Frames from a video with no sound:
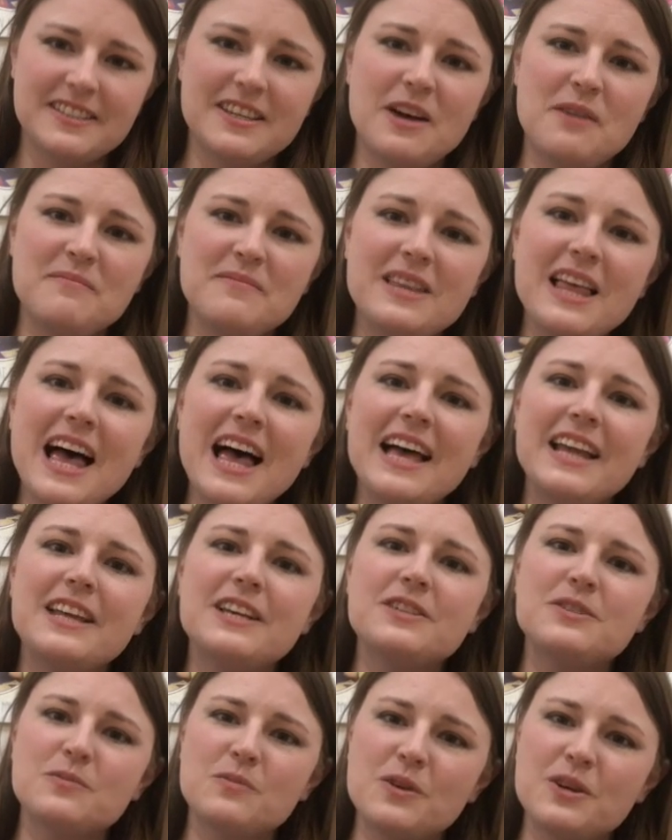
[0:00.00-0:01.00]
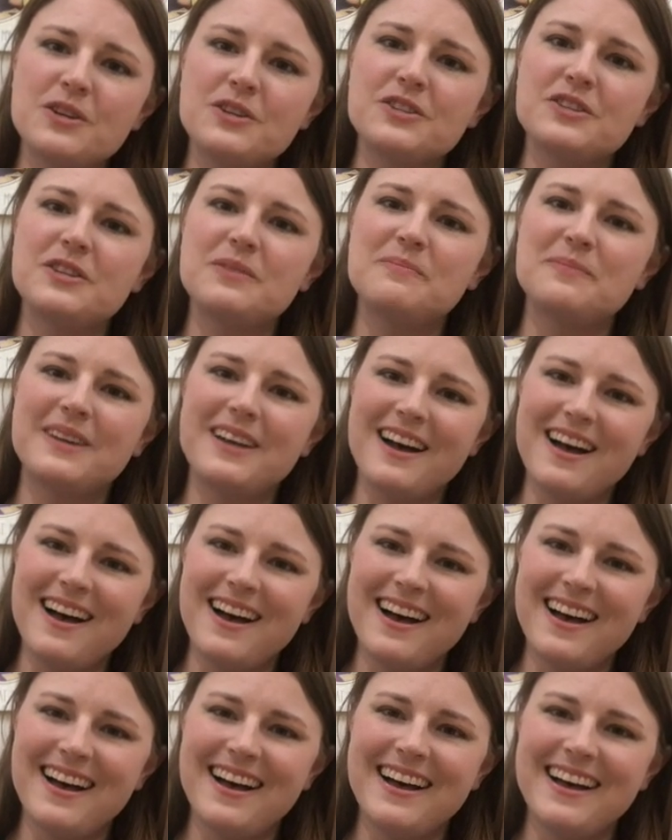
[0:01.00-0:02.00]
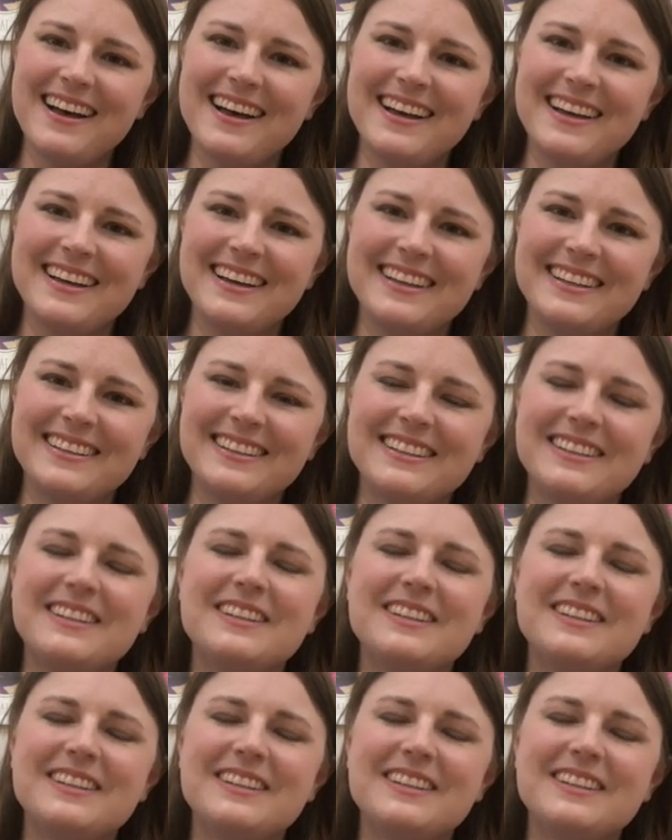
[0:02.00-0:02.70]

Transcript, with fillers: come let us worship God.